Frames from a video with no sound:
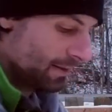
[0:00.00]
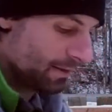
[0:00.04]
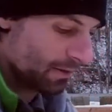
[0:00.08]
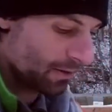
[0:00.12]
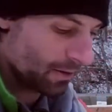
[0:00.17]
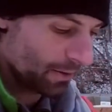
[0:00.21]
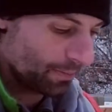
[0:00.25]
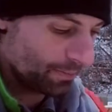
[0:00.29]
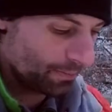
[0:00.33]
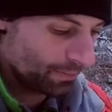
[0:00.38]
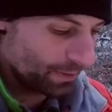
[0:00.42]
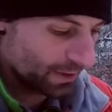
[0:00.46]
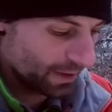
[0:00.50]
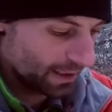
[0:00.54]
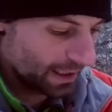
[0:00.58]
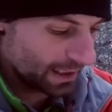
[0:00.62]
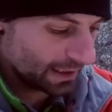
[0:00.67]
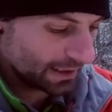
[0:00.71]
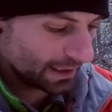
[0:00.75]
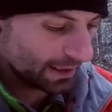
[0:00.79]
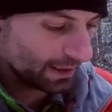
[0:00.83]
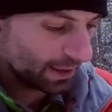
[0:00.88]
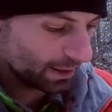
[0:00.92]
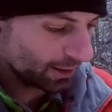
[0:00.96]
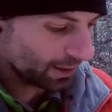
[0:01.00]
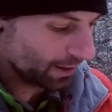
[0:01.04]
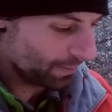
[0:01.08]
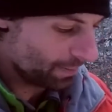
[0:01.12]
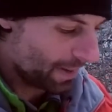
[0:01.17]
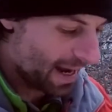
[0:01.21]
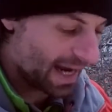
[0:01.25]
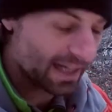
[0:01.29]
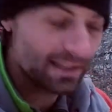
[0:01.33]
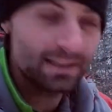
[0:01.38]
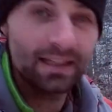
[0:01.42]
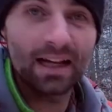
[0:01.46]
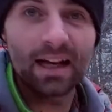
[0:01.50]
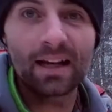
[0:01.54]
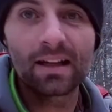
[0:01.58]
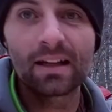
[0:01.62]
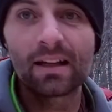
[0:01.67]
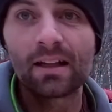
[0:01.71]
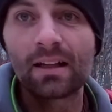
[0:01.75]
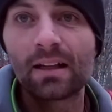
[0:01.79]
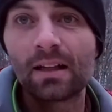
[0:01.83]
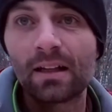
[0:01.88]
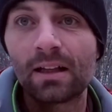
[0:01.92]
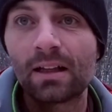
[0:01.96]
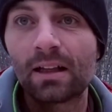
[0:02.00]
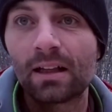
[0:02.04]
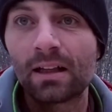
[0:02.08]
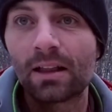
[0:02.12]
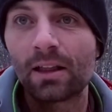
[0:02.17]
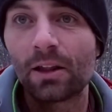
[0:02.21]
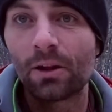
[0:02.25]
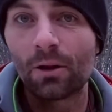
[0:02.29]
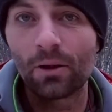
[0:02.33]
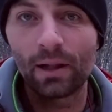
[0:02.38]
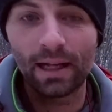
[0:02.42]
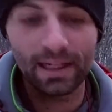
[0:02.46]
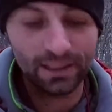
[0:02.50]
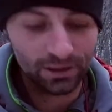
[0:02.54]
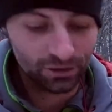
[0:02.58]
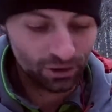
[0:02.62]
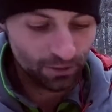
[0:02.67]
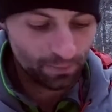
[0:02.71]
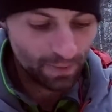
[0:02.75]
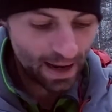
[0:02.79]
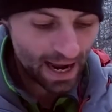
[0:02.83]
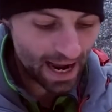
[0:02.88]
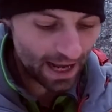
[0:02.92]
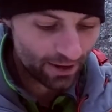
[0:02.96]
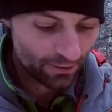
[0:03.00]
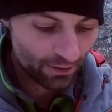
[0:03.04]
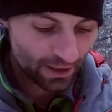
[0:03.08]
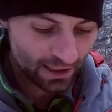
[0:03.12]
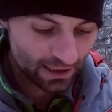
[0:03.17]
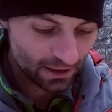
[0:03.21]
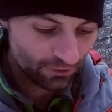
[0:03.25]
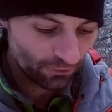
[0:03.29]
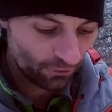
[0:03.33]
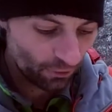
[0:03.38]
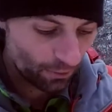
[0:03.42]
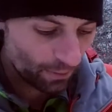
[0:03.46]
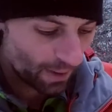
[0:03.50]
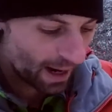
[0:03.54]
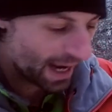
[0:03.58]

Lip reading: I'll put this in the good backpack. A little extra batteries for